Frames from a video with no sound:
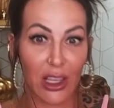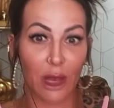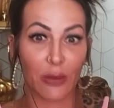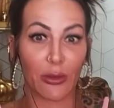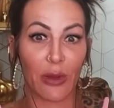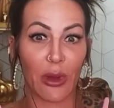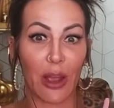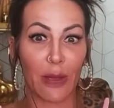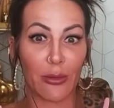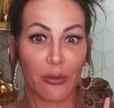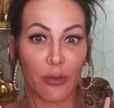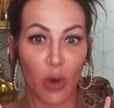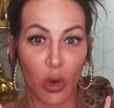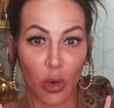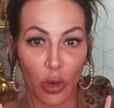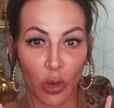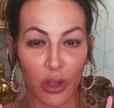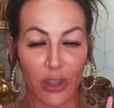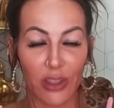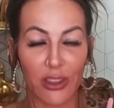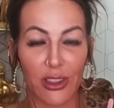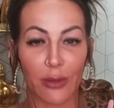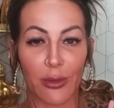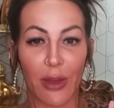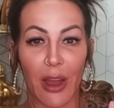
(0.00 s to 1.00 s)
and my
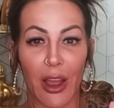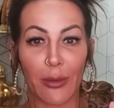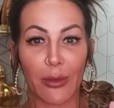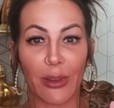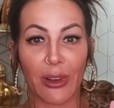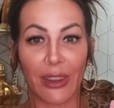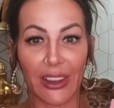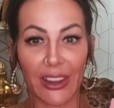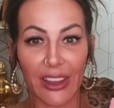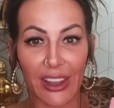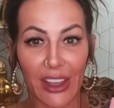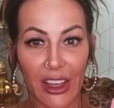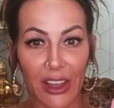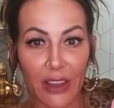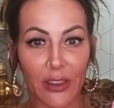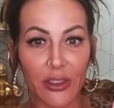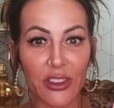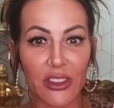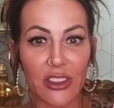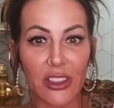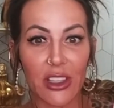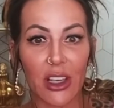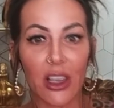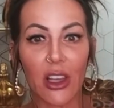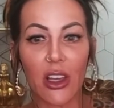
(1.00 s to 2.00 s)
morals and my
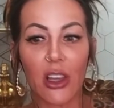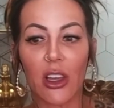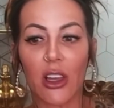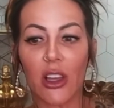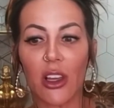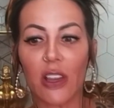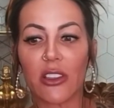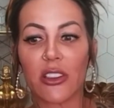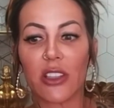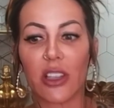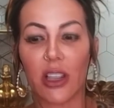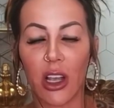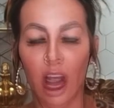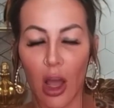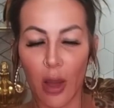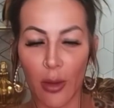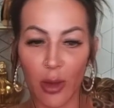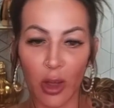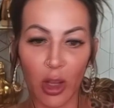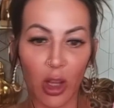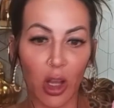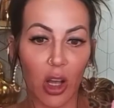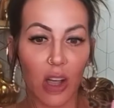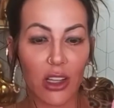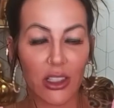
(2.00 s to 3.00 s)
beliefs to come
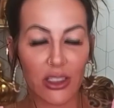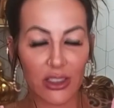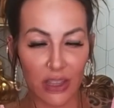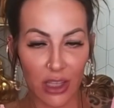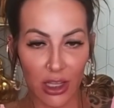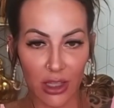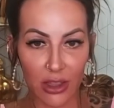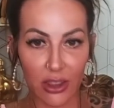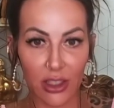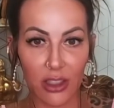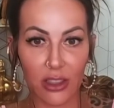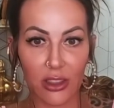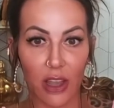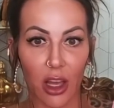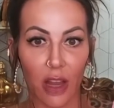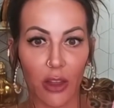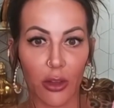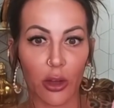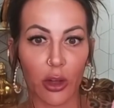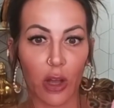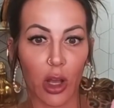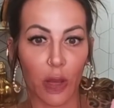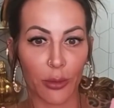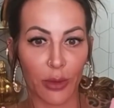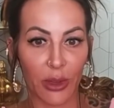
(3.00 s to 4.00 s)
alongside these
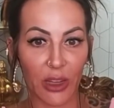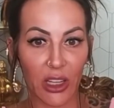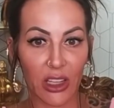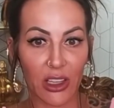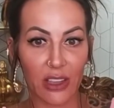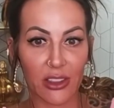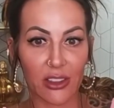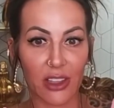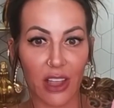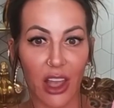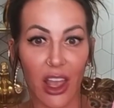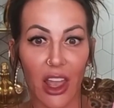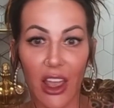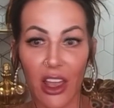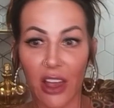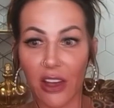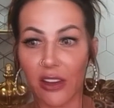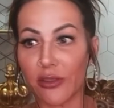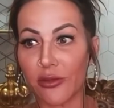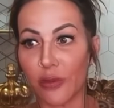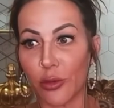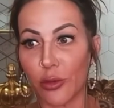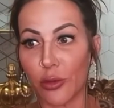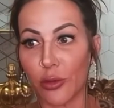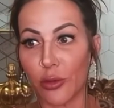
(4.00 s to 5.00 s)
other companies and
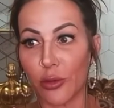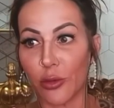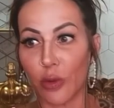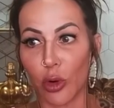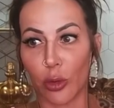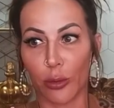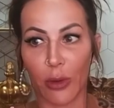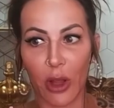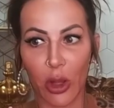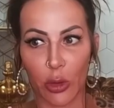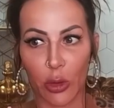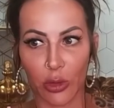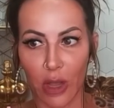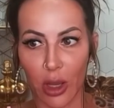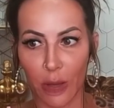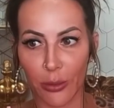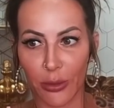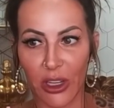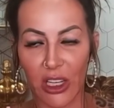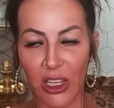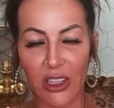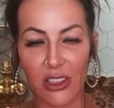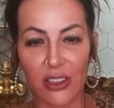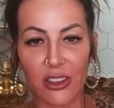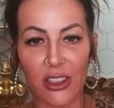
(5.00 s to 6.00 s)
for my own
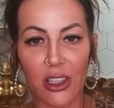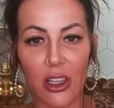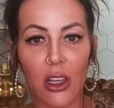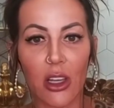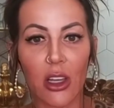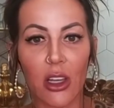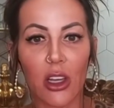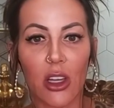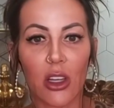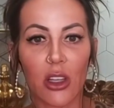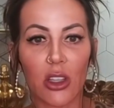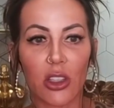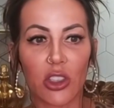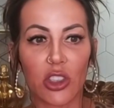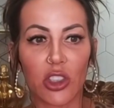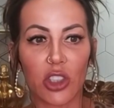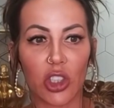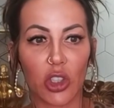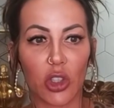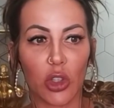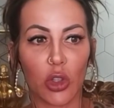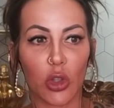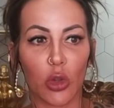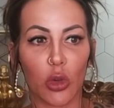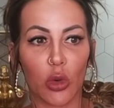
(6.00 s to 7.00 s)
companies
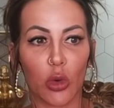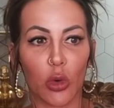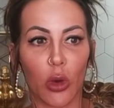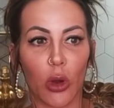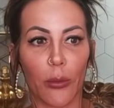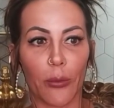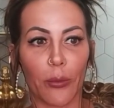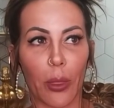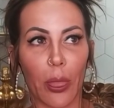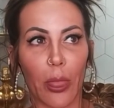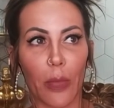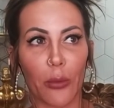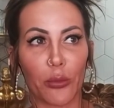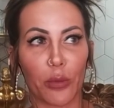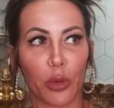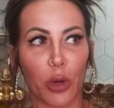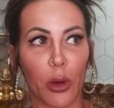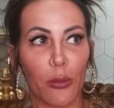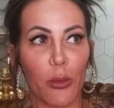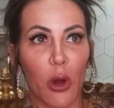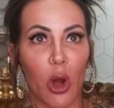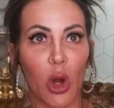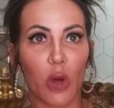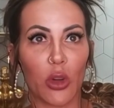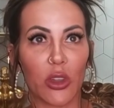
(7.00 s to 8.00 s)
to
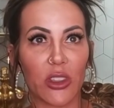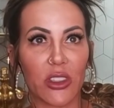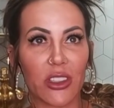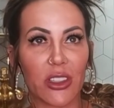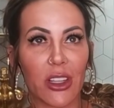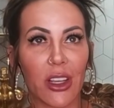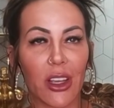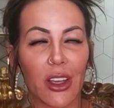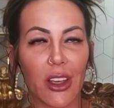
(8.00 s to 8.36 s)
promote